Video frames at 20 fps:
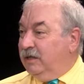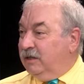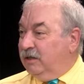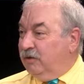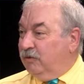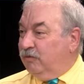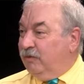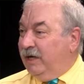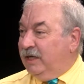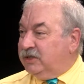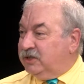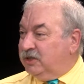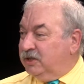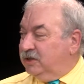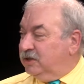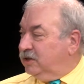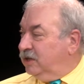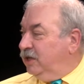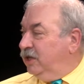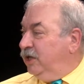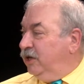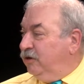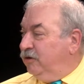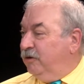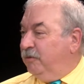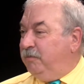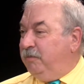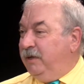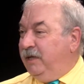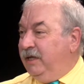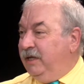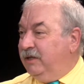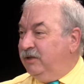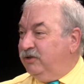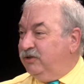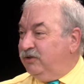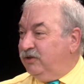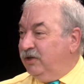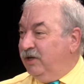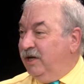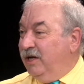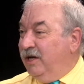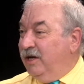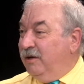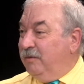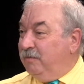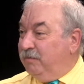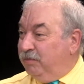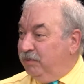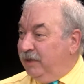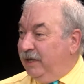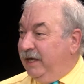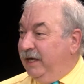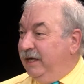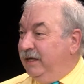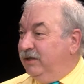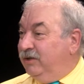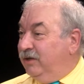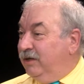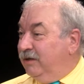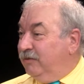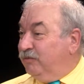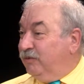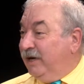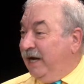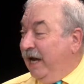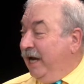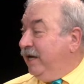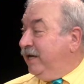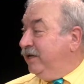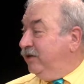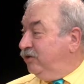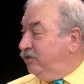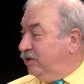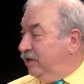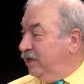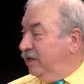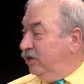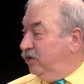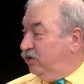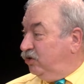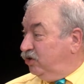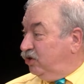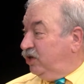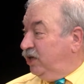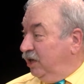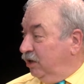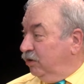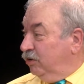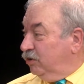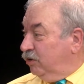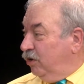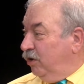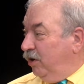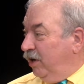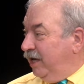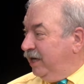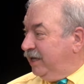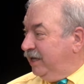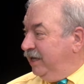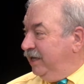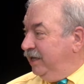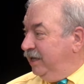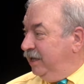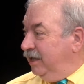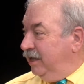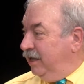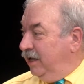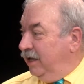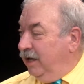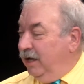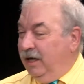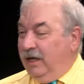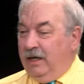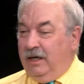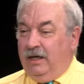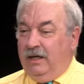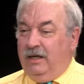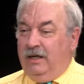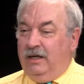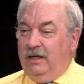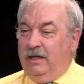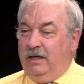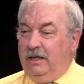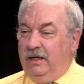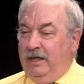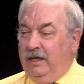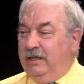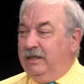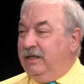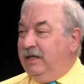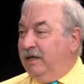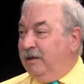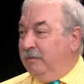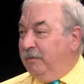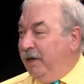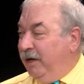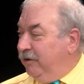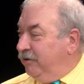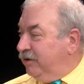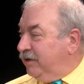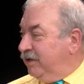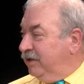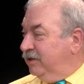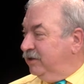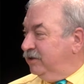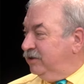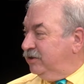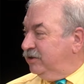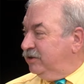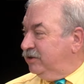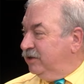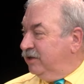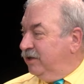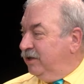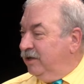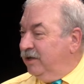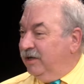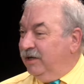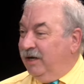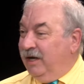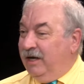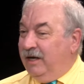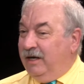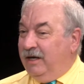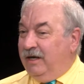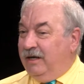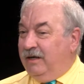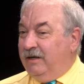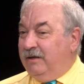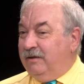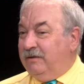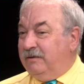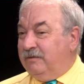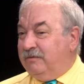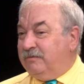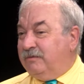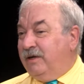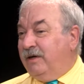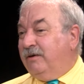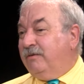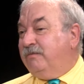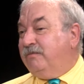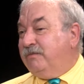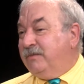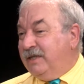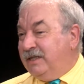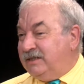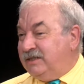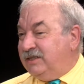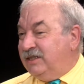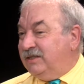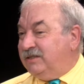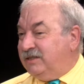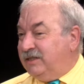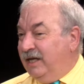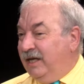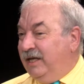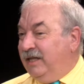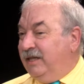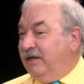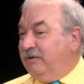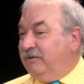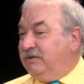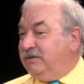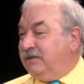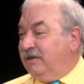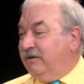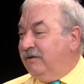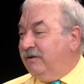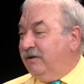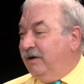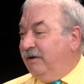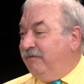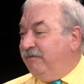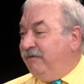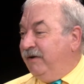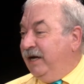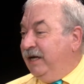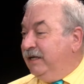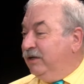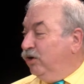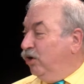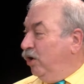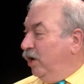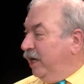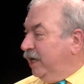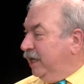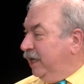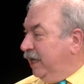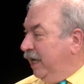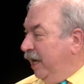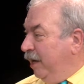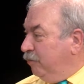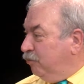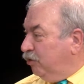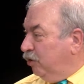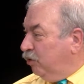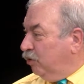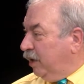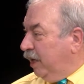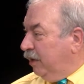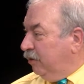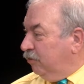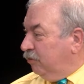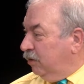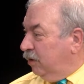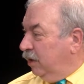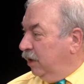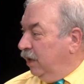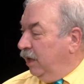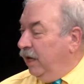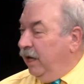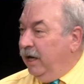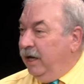the Russians and the Europeans played what I considered skilled hockey. Mm-hmm. And the Americans... well, let's just say there was a fight and a hockey game broke out. Mm-hmm.